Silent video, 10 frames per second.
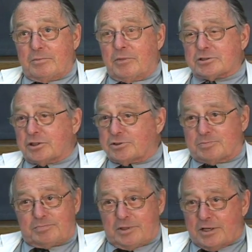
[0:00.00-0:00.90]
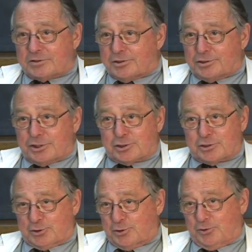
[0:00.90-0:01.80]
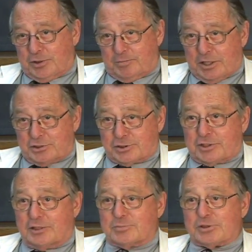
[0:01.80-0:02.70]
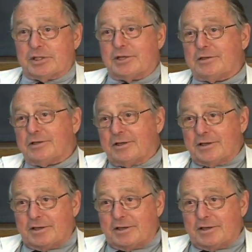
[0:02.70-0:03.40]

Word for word: much as, as clinicians do when a patient comes in.